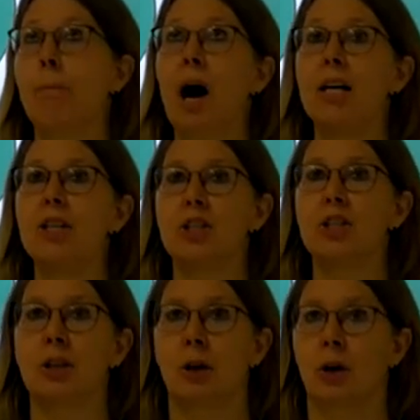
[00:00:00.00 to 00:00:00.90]

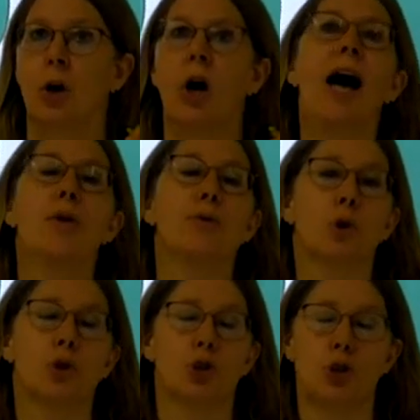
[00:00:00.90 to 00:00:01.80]
parts, and of
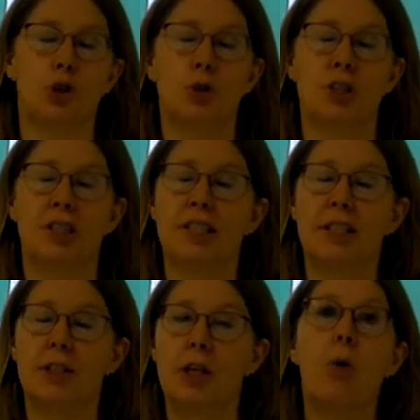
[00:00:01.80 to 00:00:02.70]
course the student
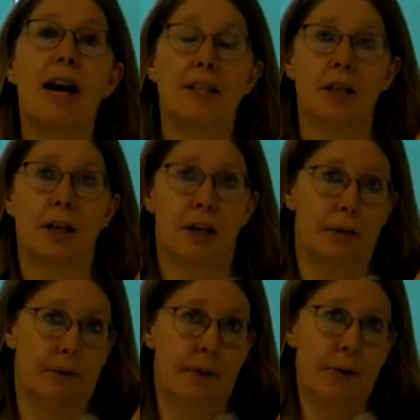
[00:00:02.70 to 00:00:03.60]
didn't know
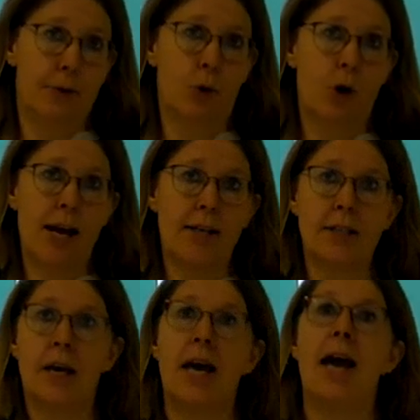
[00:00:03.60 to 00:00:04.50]

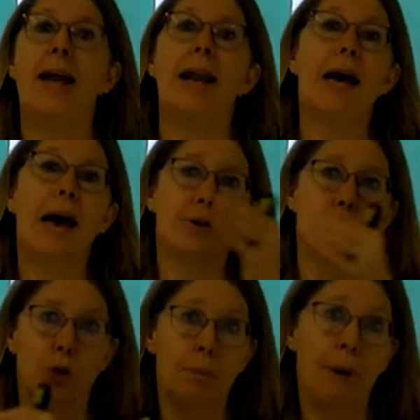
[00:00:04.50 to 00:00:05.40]
beforehand, and I had
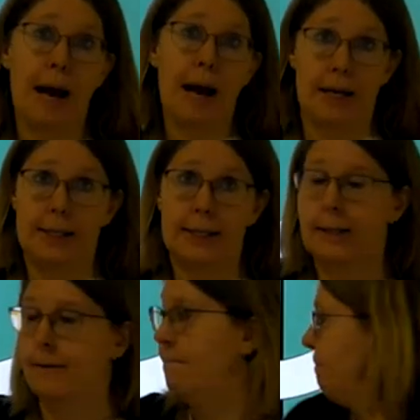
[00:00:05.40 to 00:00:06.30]
to combine
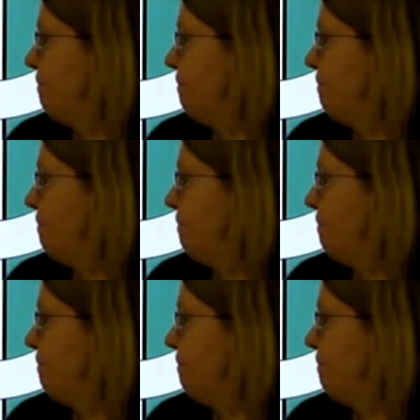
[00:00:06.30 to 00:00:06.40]
it.